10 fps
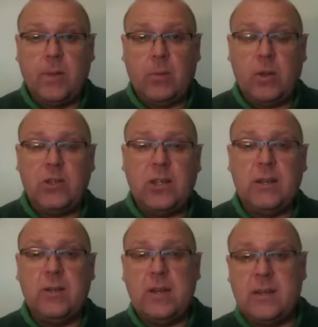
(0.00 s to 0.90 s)
when she
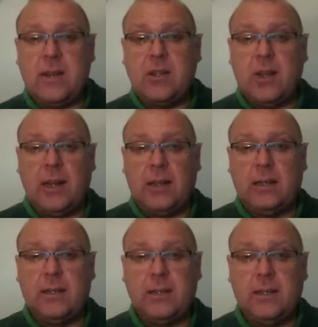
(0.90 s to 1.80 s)
loses her child,
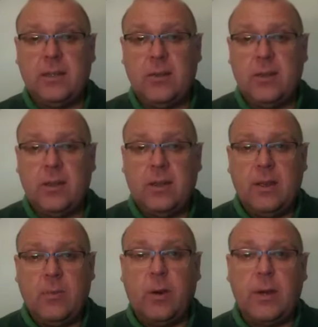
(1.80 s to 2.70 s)

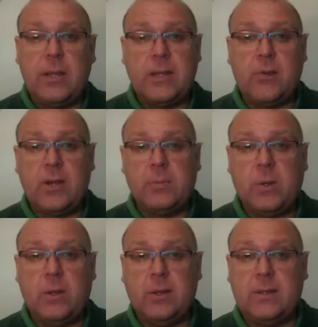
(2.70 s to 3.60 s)
what is her
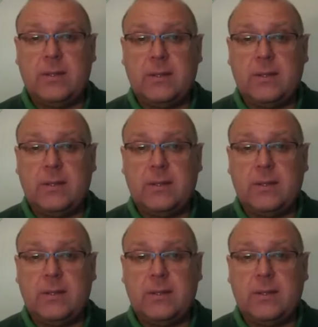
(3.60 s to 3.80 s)
response?